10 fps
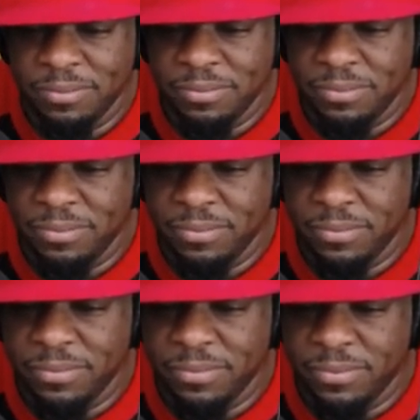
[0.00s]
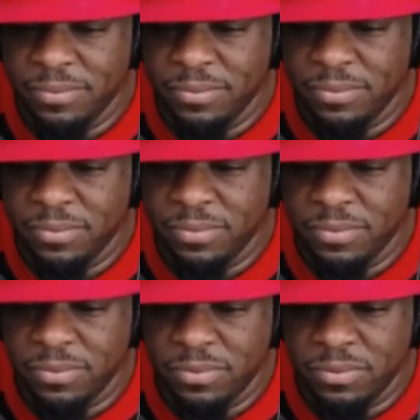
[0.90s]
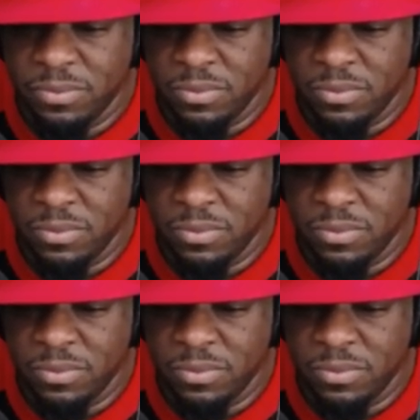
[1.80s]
No one is speaking in this clip.